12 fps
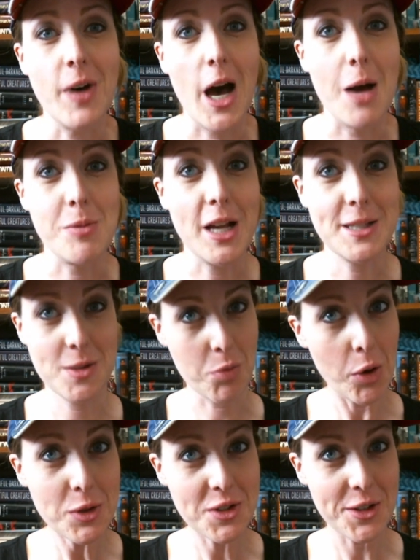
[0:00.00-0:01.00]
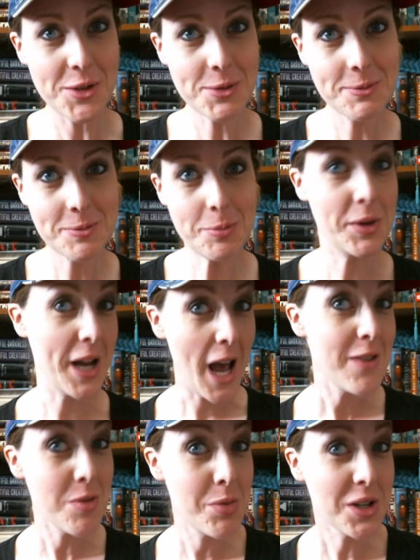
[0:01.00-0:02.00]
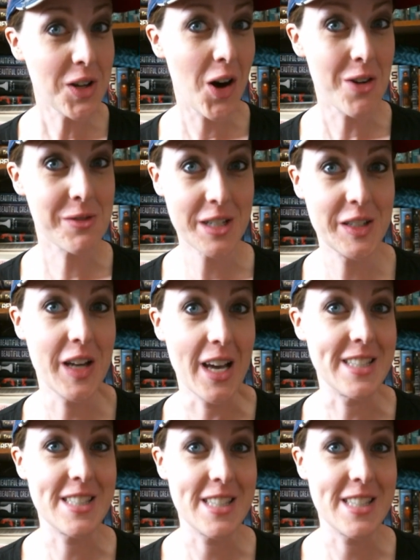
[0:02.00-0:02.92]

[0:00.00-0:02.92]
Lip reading: I'm not supposed to, but I have a book haul for you guys